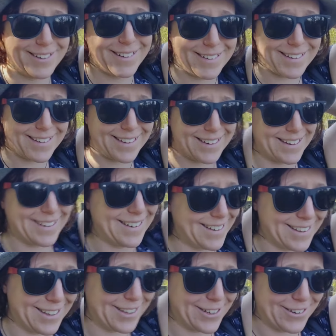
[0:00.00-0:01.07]
Just seen
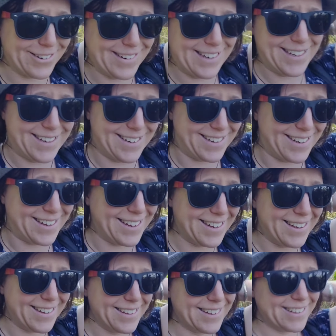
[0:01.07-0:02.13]
another
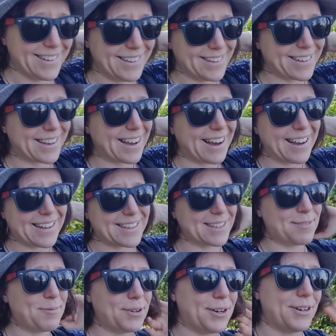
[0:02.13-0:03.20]
creature. Guys,
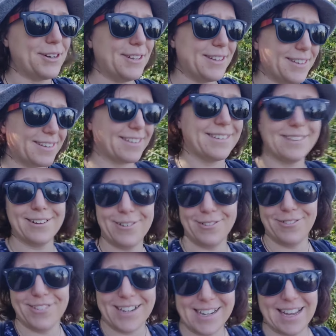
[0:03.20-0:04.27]
this is
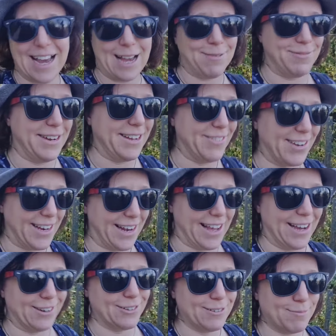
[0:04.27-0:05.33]
not really happening right
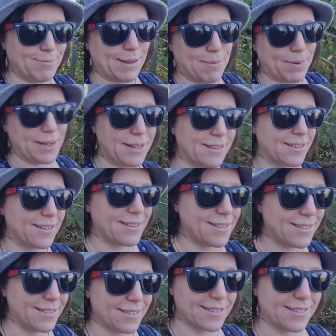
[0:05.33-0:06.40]
now. Maybe I'll just
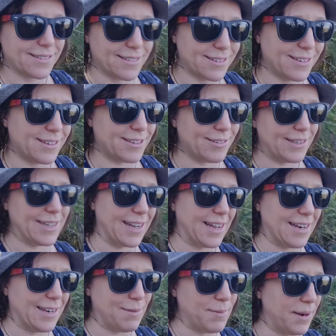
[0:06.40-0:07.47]
do it
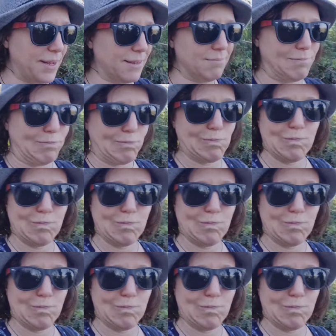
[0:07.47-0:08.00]
again in a minute.